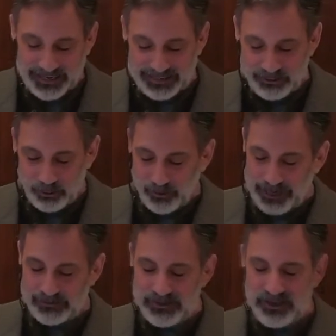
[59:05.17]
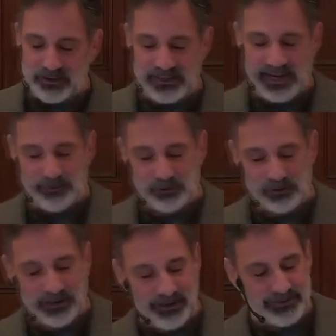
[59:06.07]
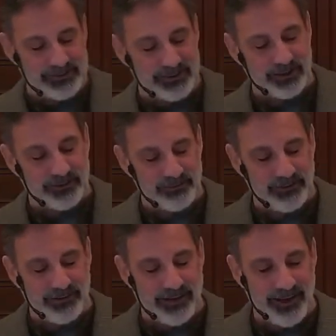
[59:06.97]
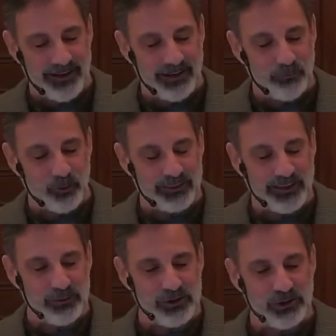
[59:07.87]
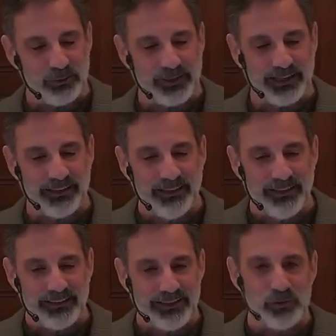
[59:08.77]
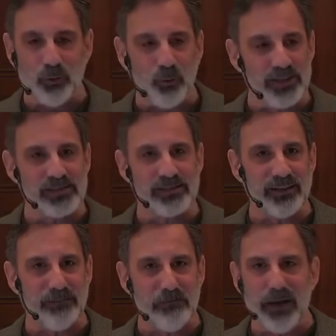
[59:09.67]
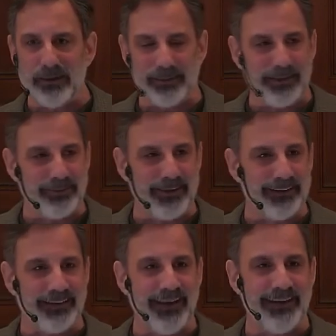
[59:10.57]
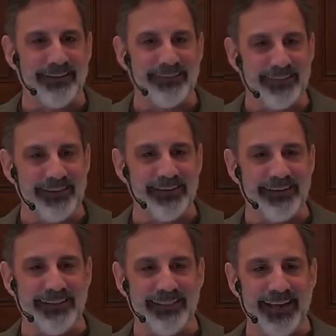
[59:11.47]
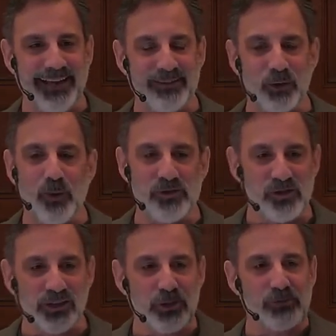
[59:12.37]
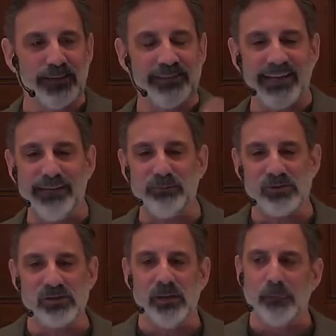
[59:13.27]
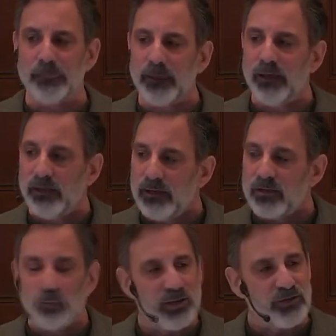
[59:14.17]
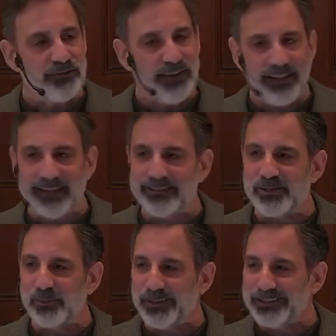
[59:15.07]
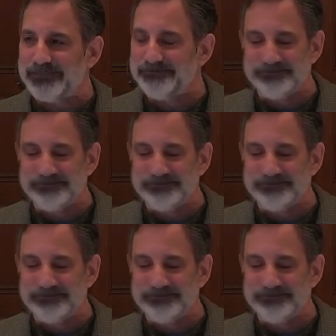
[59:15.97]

And they were around the dinner table. And, uh, and, and what they were doing, they do it once a month, I think. And they, the question that goes around the table is, what did you fail at this week?